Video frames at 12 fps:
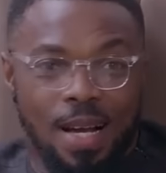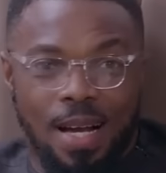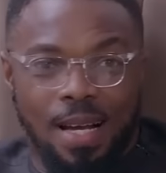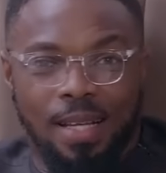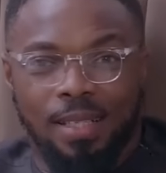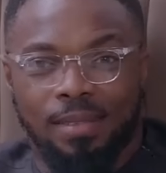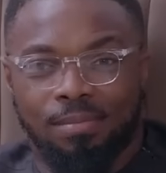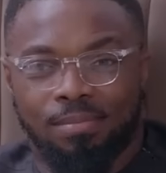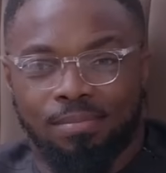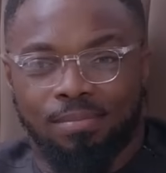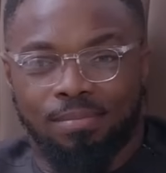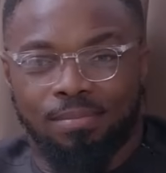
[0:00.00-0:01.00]
I
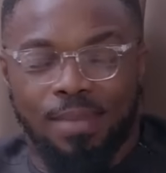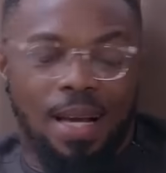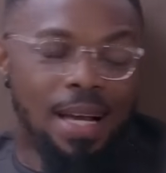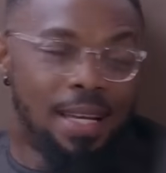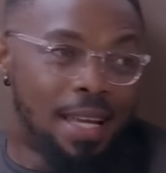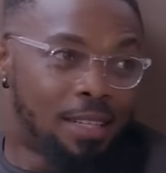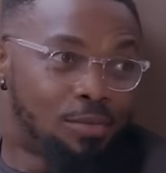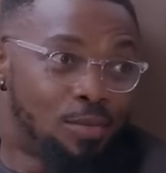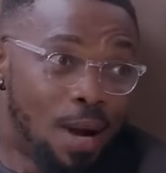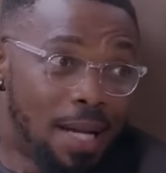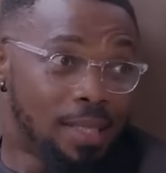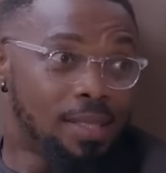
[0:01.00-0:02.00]
like
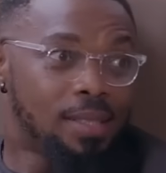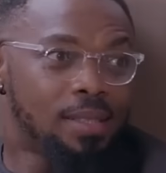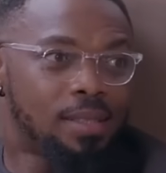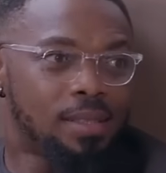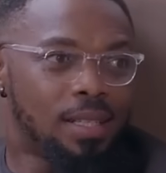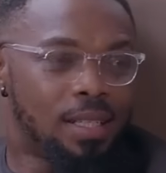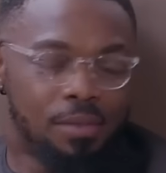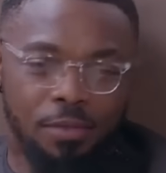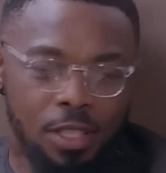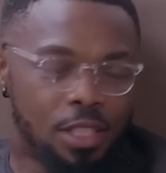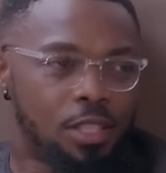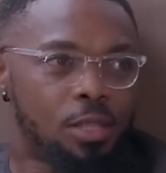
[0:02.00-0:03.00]
rice and
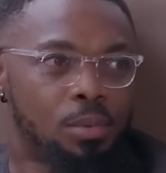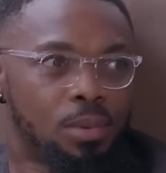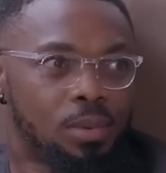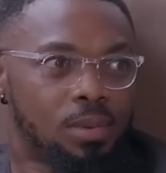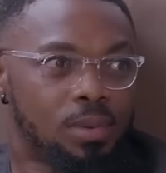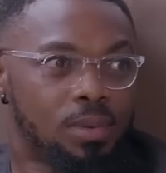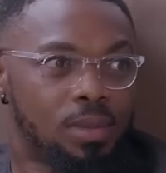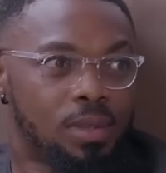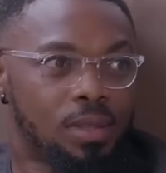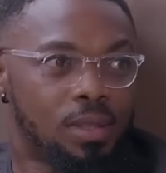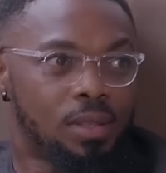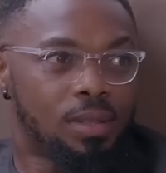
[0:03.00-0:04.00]
vegetable.
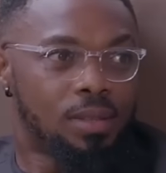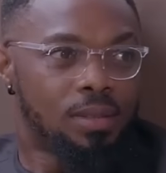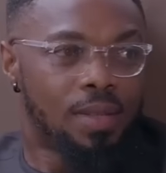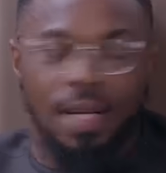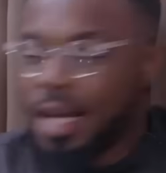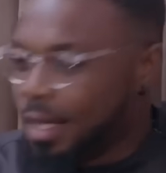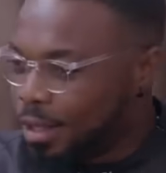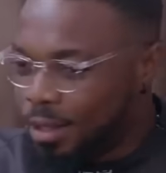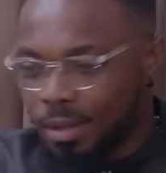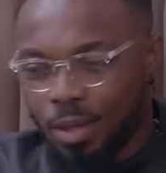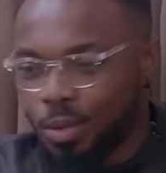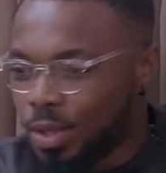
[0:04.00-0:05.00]
I
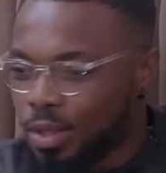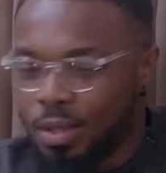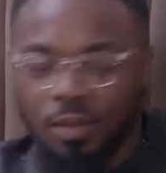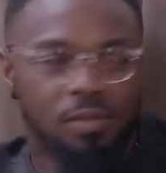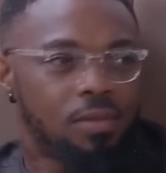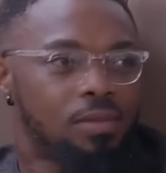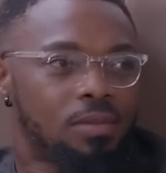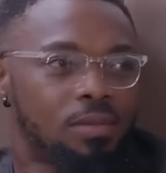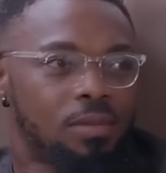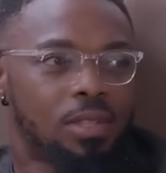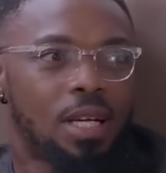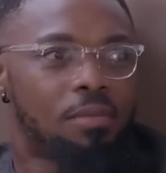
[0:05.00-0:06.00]
always love
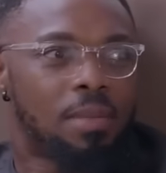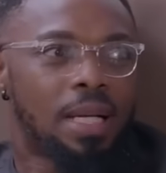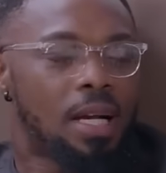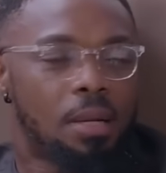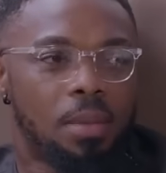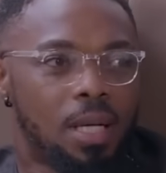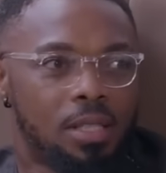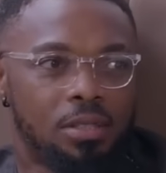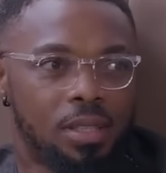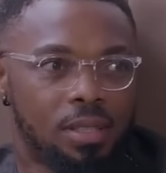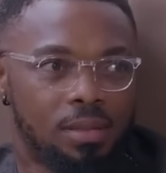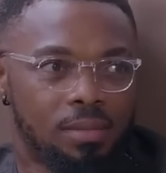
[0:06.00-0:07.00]
to have my carbohydrate.